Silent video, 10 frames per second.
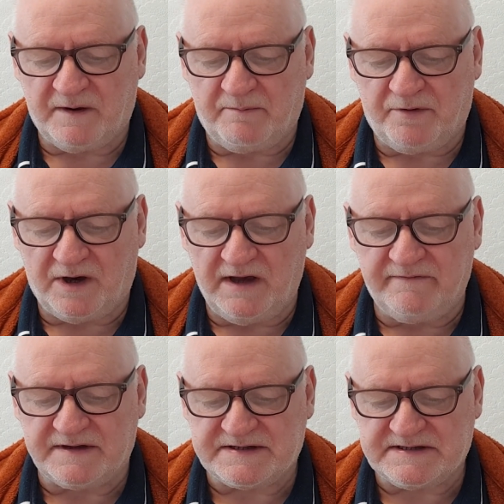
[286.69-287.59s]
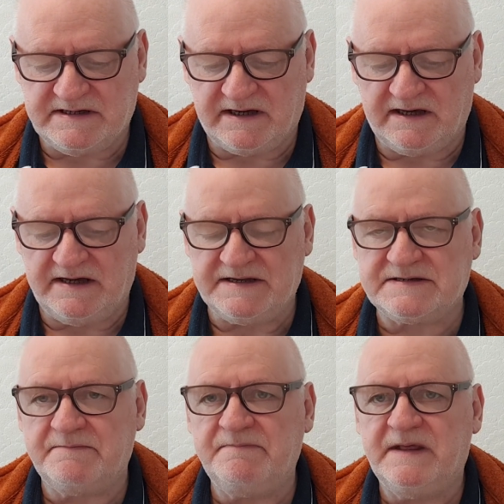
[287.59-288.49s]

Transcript: a private staircase